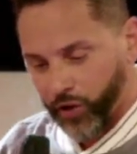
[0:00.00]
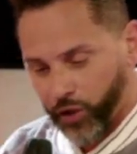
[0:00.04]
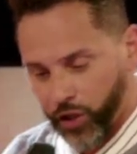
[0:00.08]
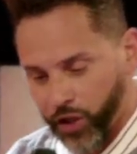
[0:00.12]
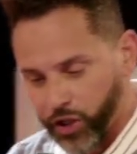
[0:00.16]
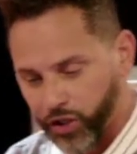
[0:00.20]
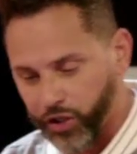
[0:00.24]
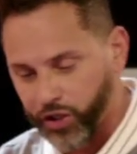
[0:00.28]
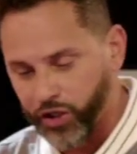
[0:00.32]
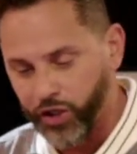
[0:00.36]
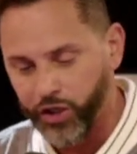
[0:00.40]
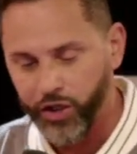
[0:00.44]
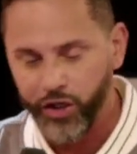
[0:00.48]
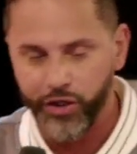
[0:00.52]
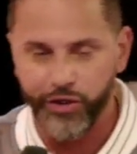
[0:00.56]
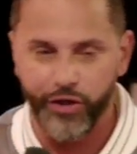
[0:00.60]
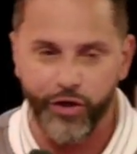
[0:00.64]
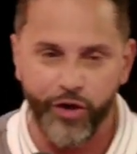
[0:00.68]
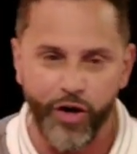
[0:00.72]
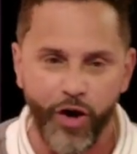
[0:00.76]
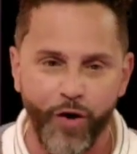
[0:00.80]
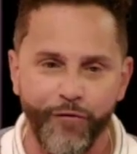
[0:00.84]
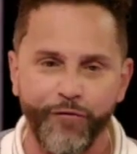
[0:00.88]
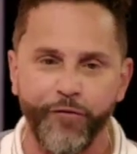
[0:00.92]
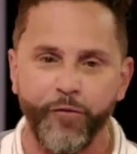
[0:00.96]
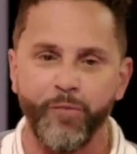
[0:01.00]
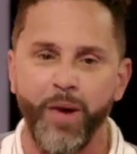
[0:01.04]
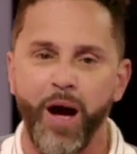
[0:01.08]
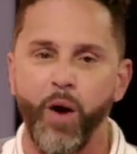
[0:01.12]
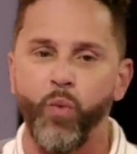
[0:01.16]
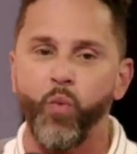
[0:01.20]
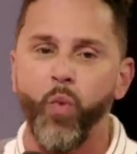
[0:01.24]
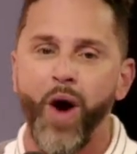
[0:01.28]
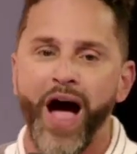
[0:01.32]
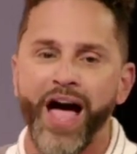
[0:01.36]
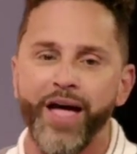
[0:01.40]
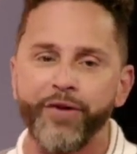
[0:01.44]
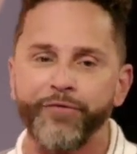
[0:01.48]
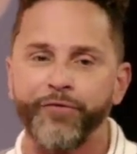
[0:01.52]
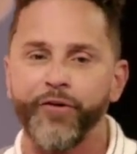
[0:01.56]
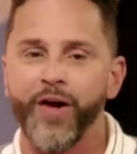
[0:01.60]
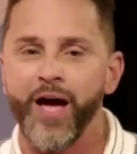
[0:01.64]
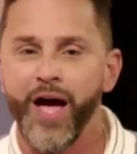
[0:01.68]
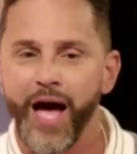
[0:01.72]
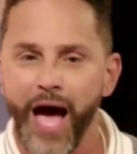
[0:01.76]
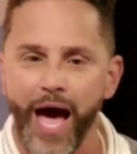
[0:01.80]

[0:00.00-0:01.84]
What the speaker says: to look good, you know, for my wife.